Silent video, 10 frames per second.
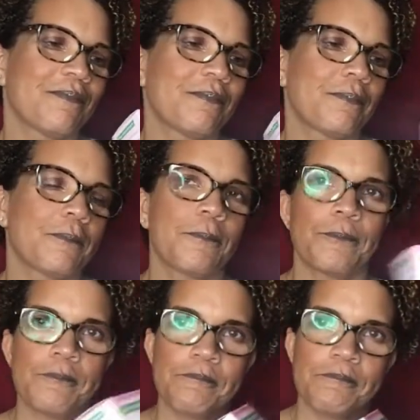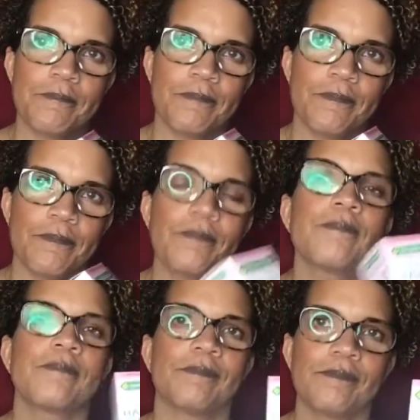
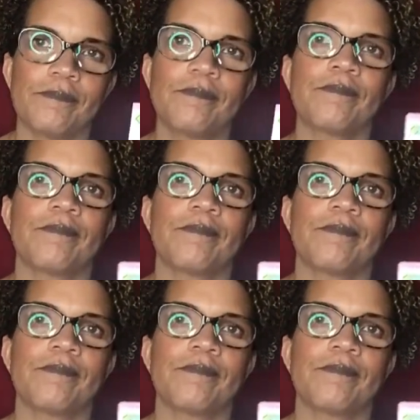[no speech]